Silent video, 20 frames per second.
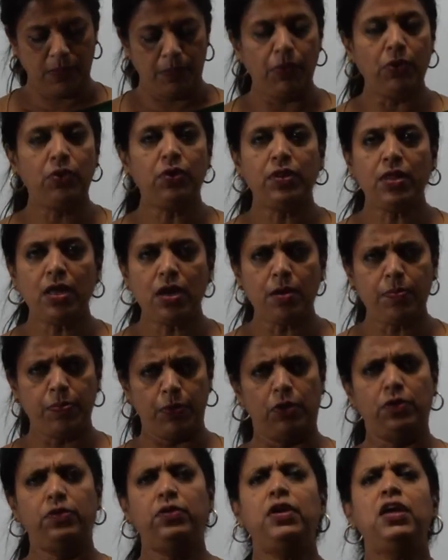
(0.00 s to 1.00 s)
Because they are
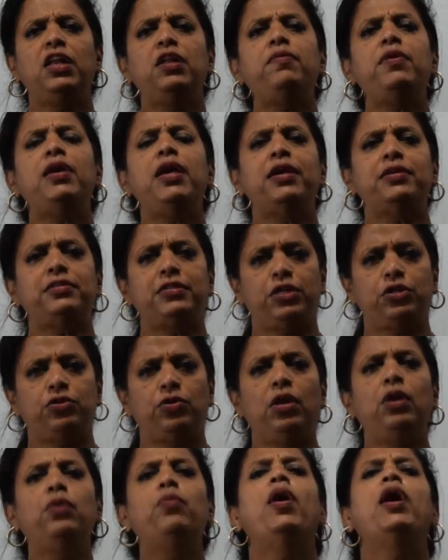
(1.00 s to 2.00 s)
reproducing anyway
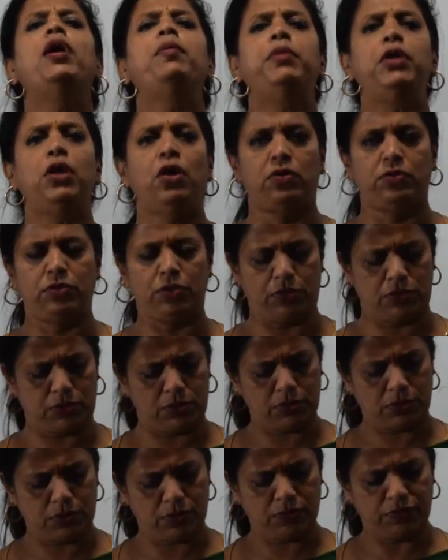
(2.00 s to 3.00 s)
asexually. Why
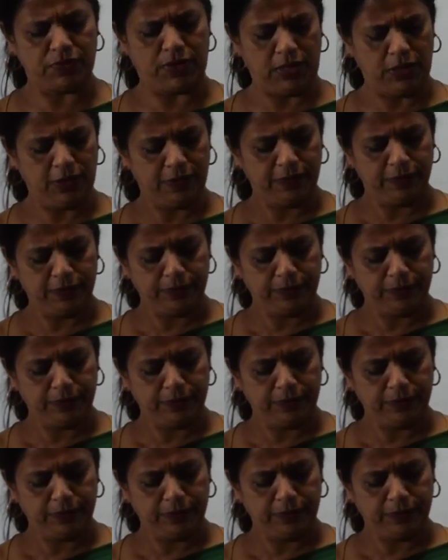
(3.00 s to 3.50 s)
meiosis, right?